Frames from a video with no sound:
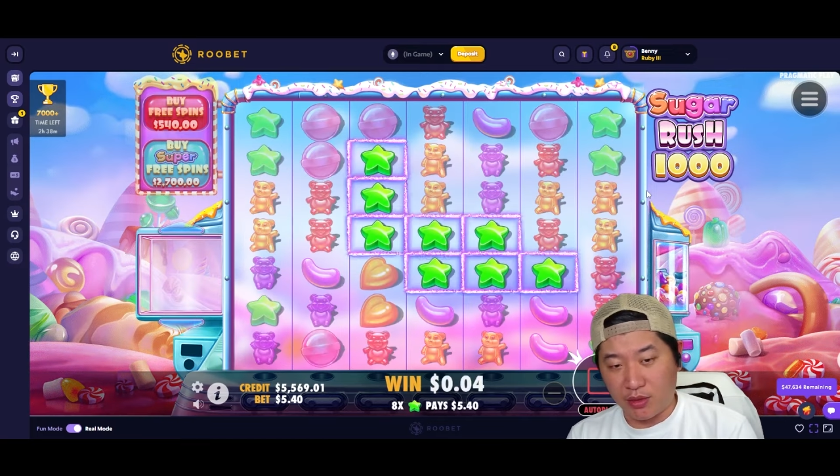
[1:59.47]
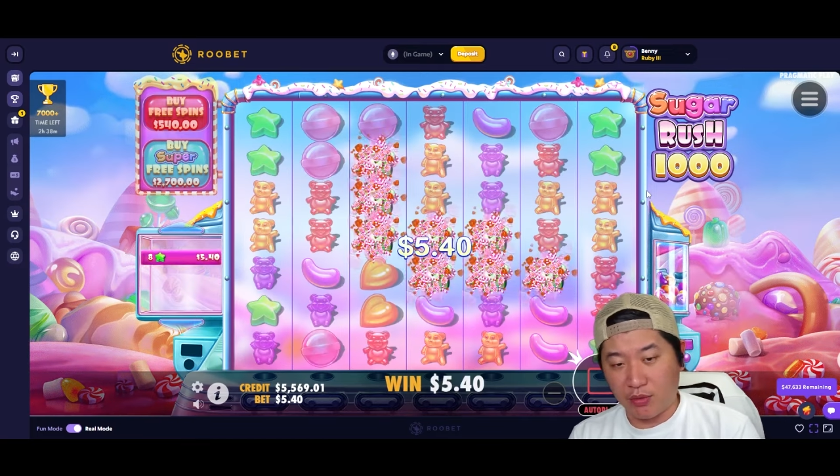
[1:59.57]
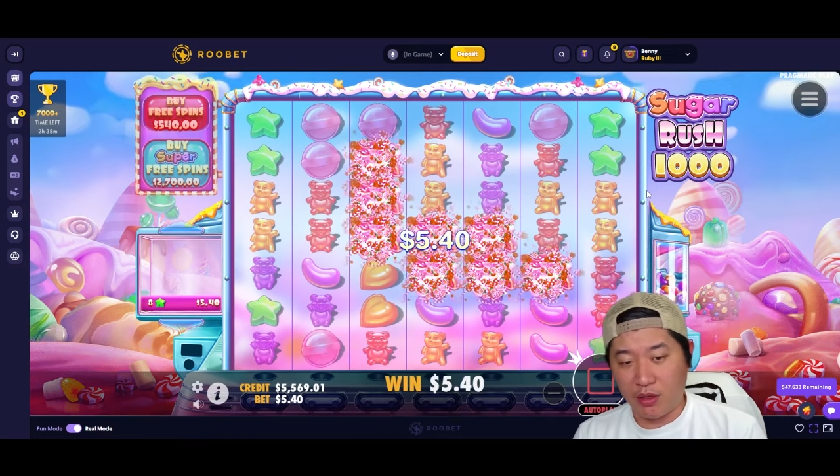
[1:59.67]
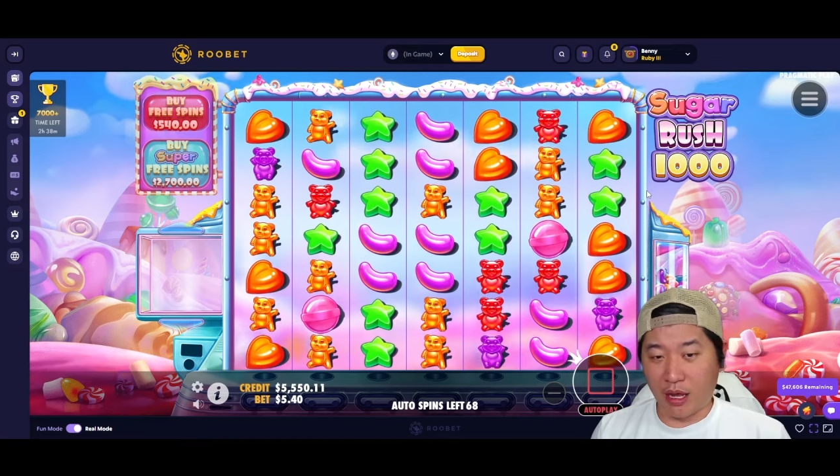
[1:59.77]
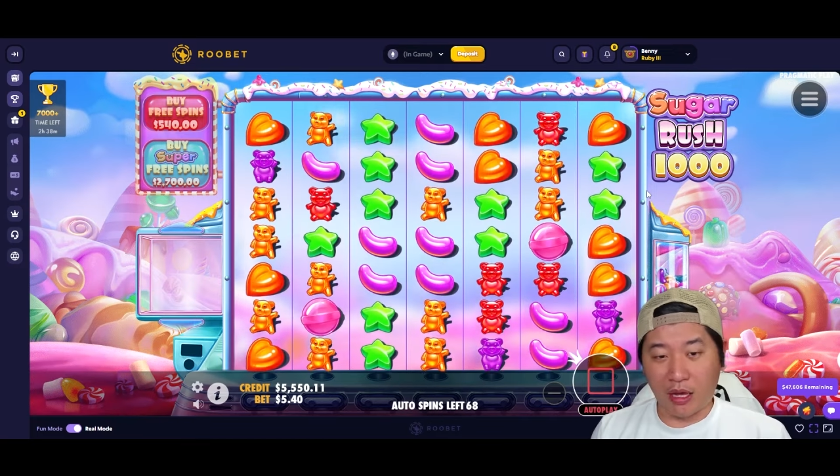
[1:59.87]

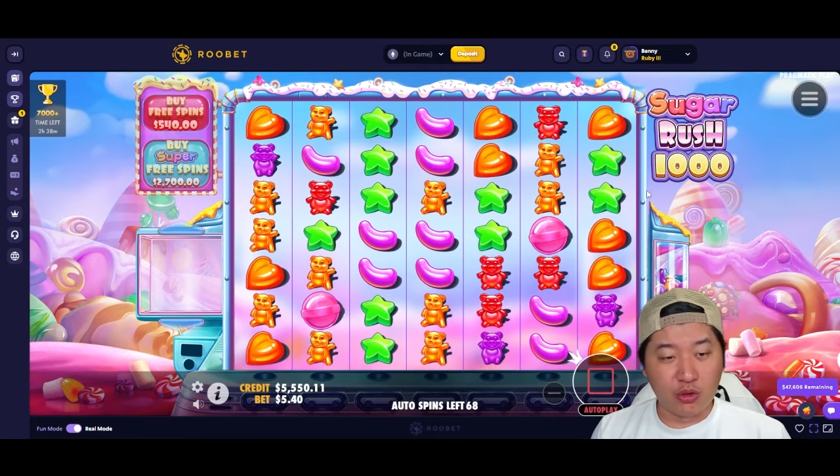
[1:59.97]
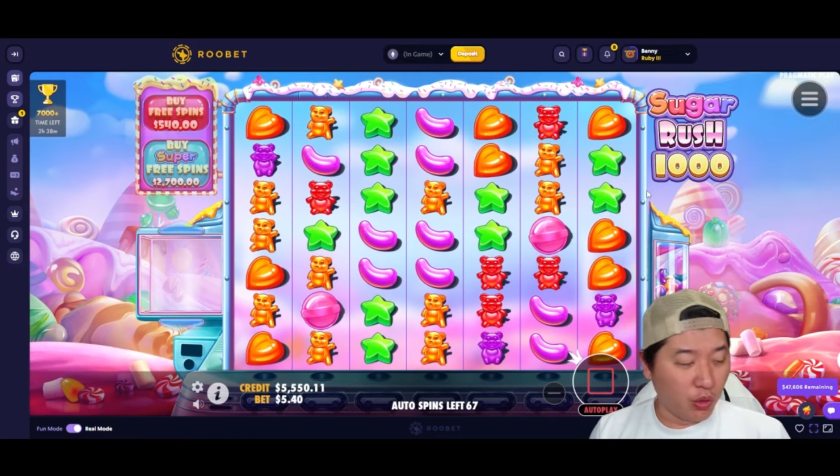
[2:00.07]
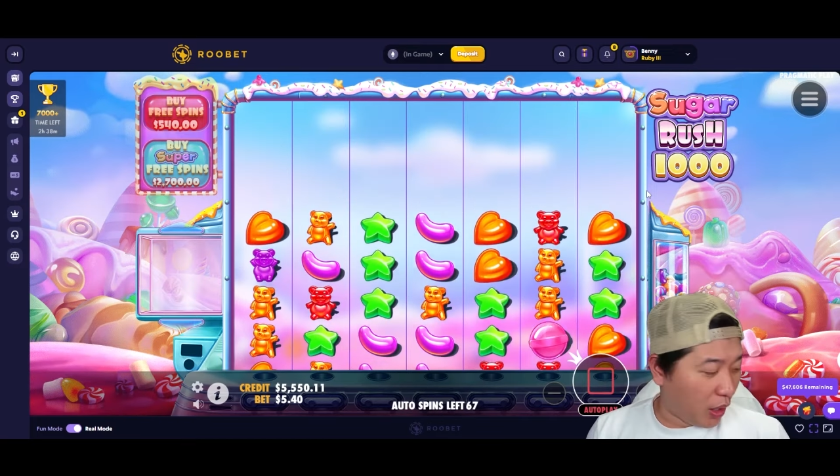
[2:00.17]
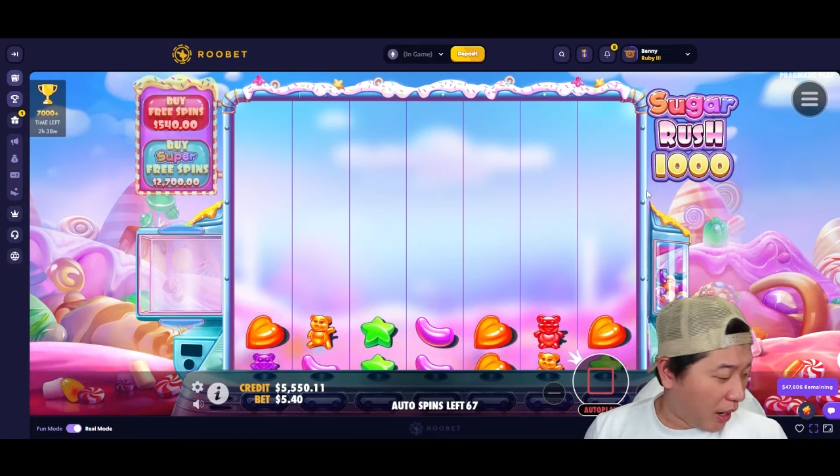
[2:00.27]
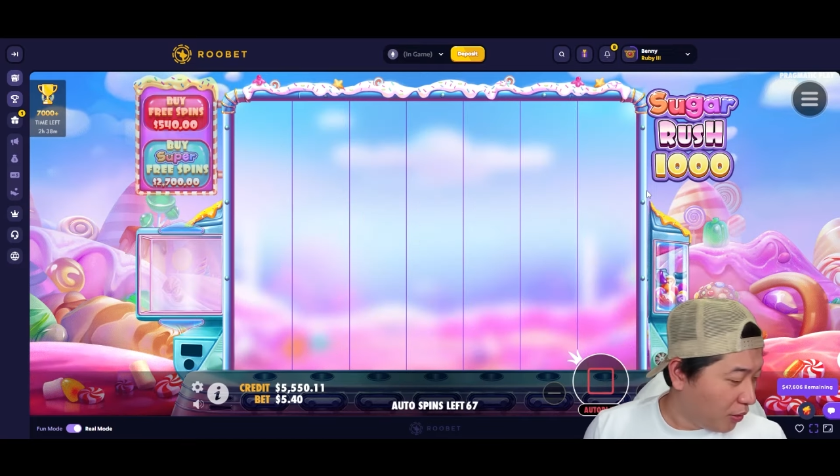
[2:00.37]
one. I, uh, dude,
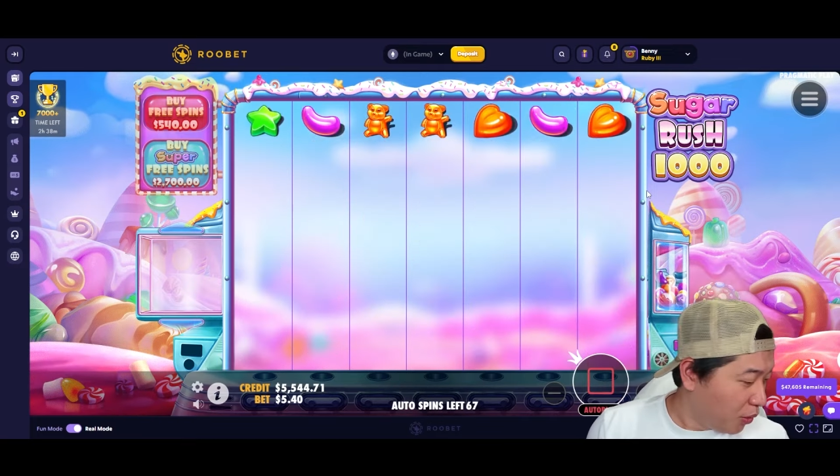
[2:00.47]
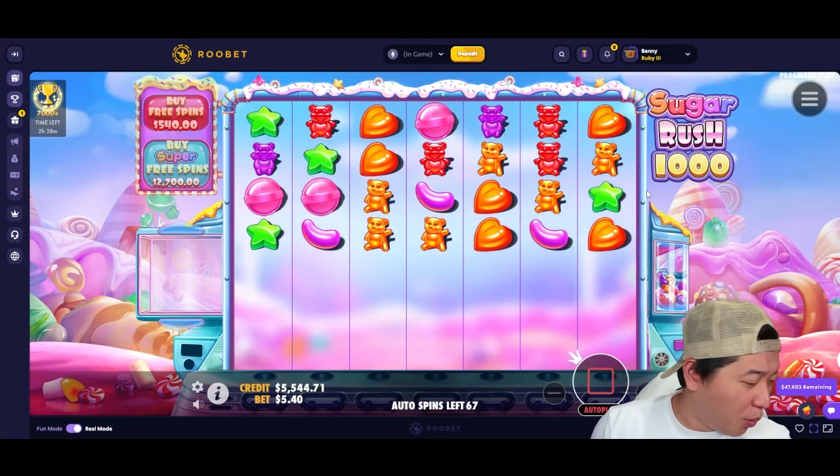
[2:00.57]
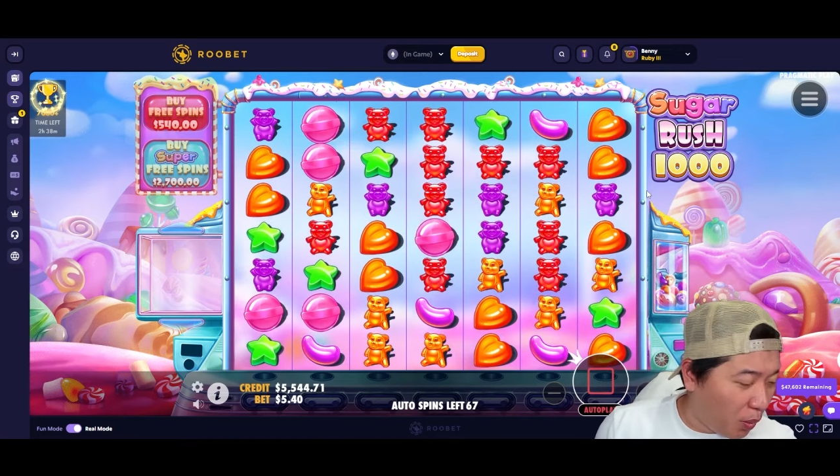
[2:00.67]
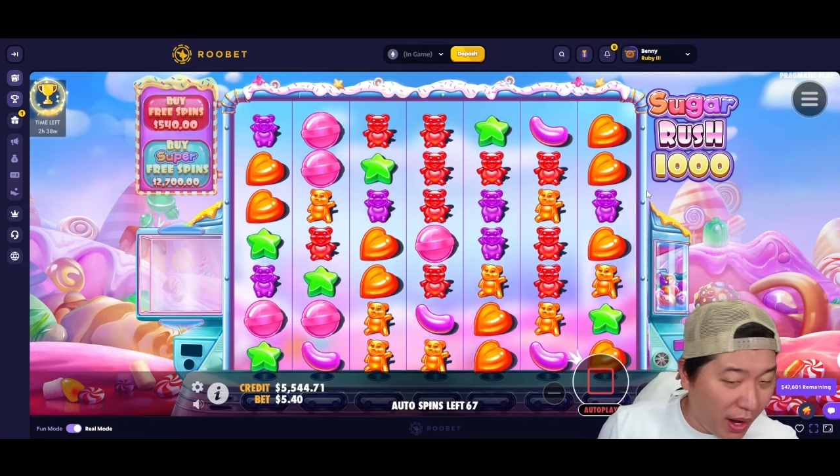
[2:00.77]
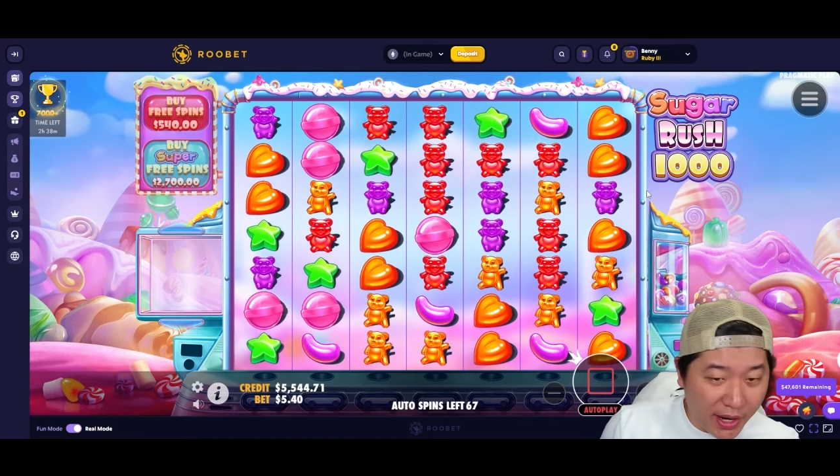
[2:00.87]
I don't know why